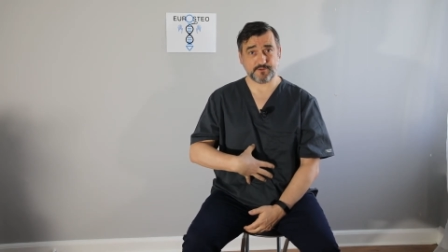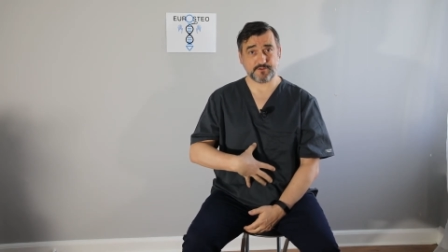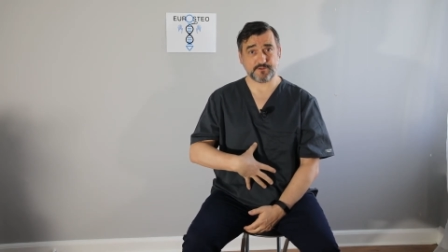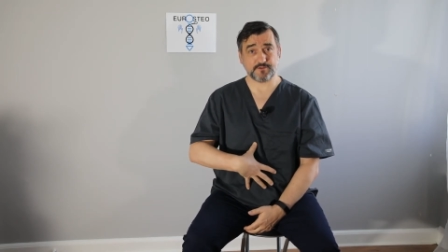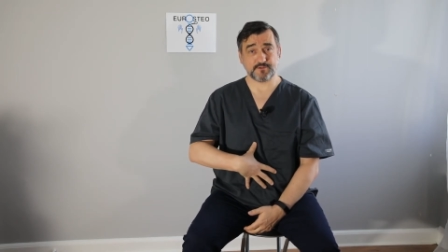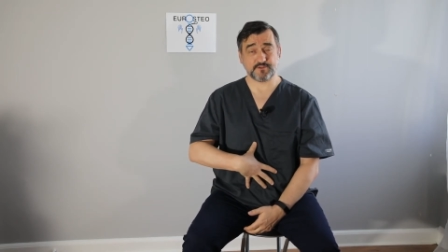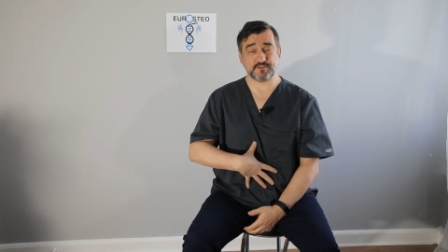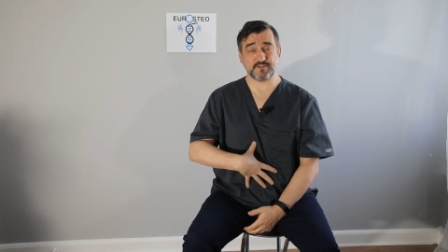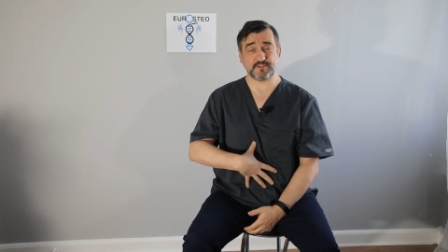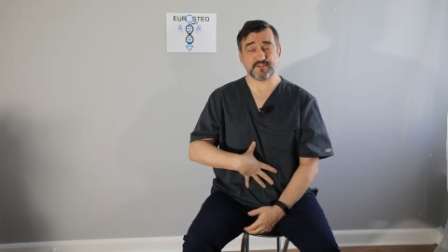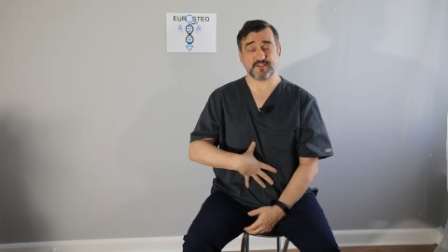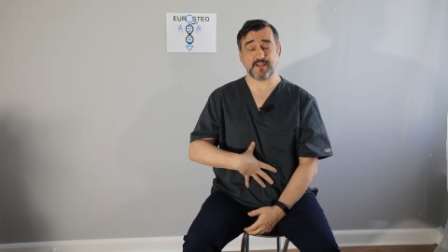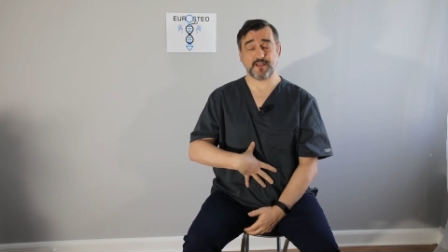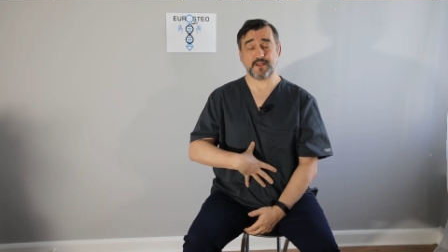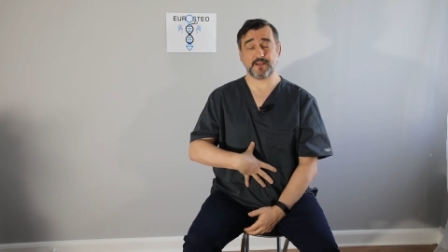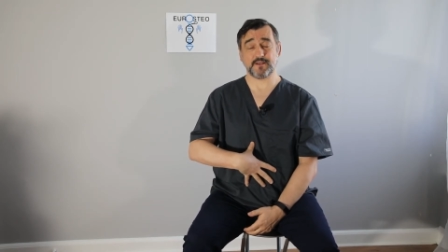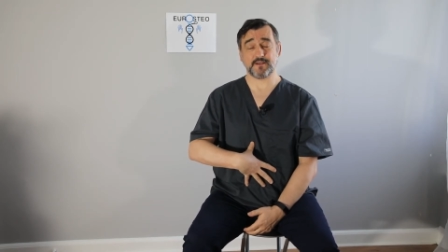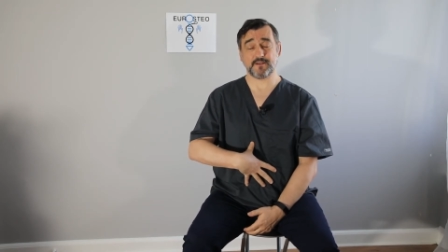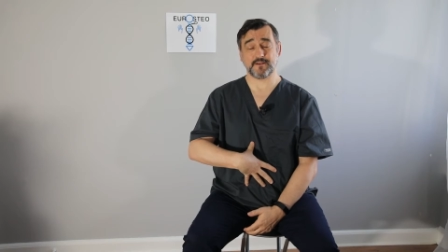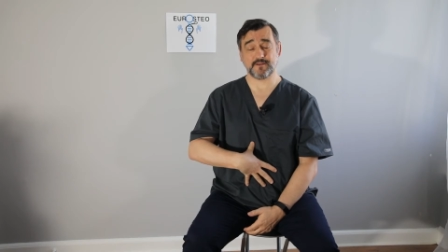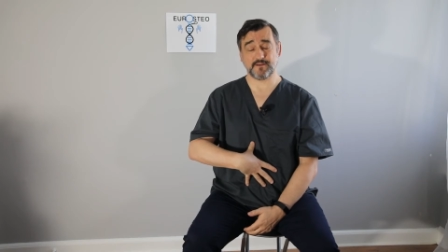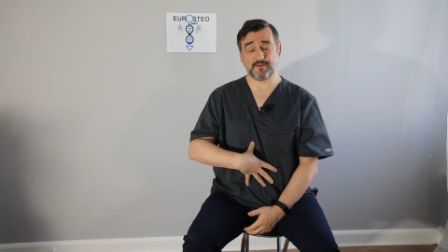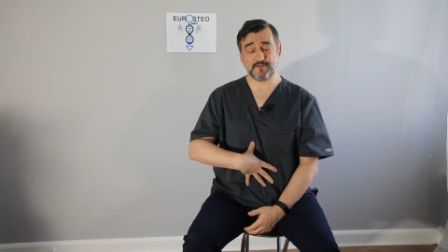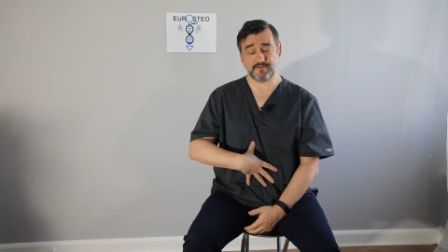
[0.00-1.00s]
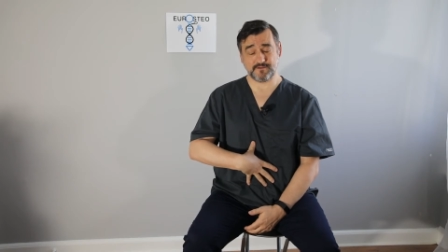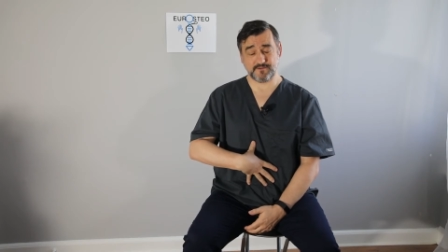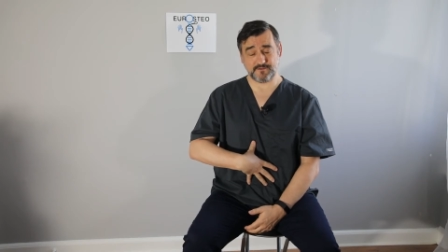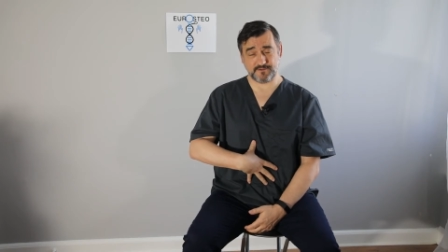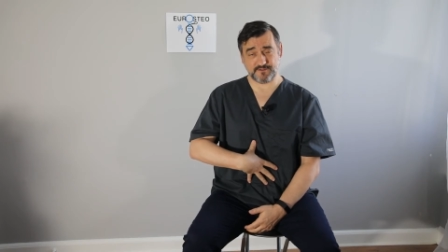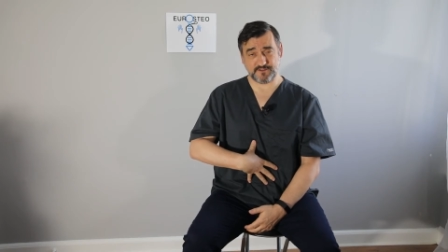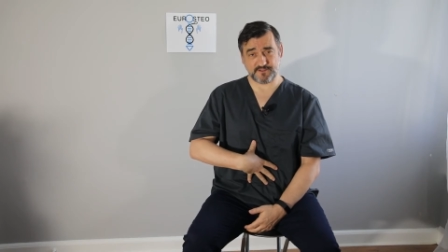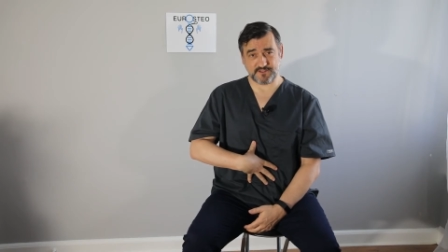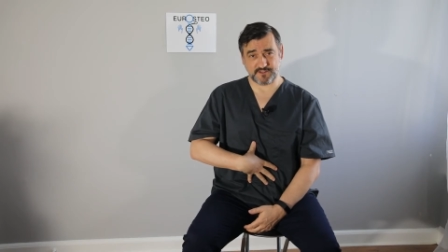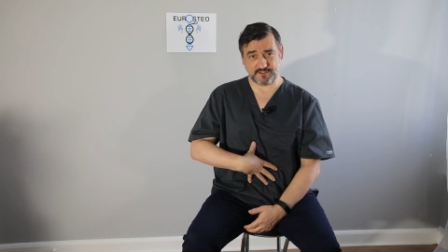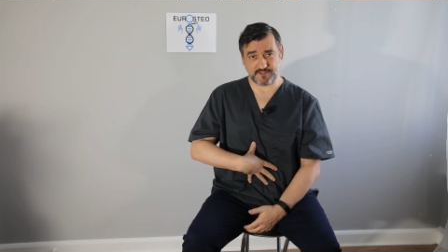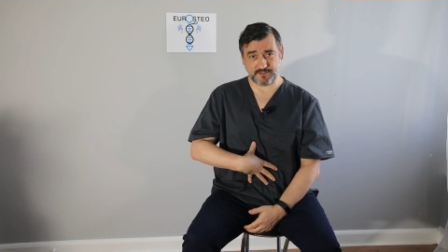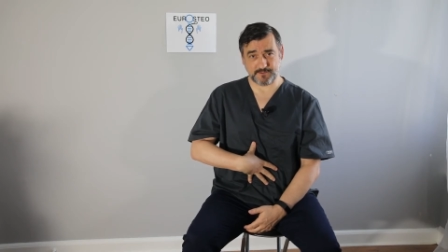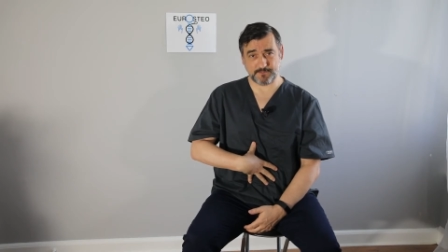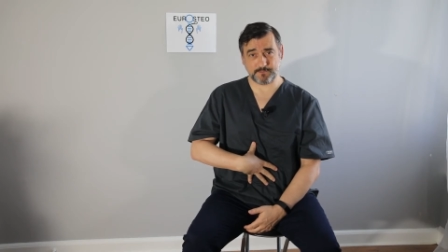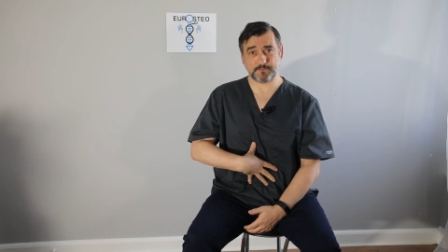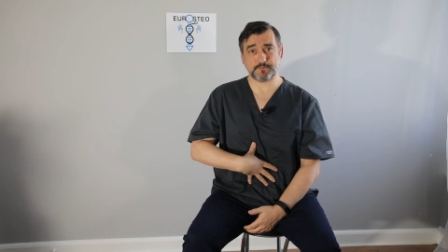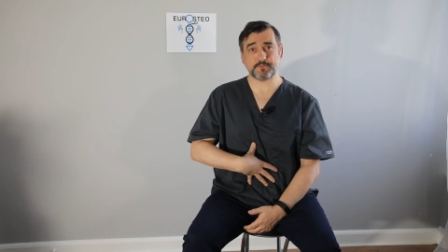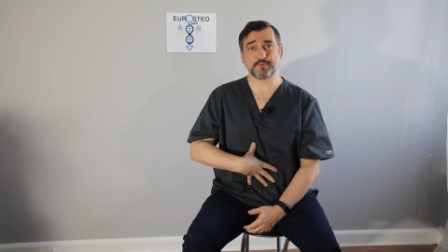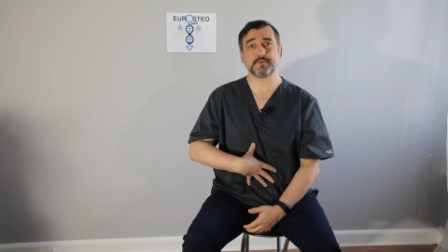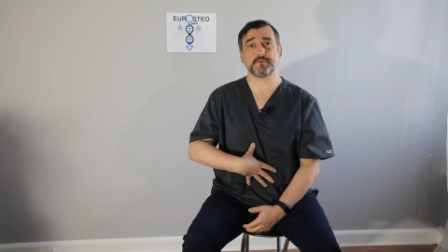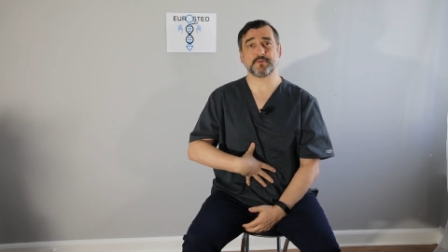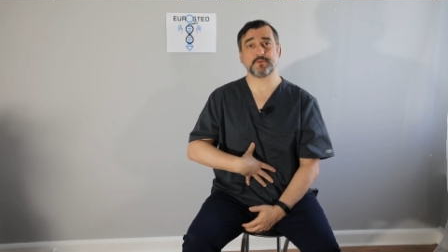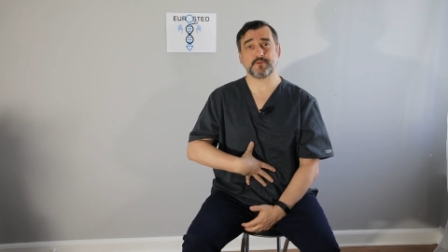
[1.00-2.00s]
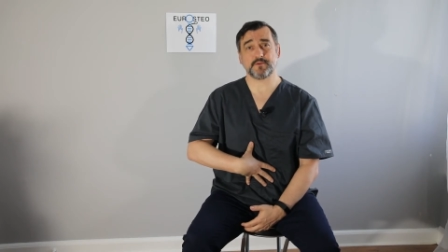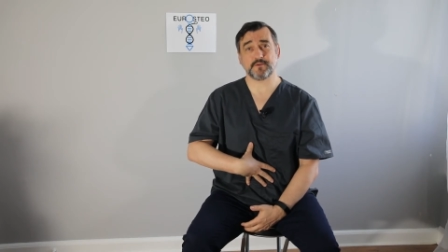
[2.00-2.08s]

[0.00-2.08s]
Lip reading: so the 10 deep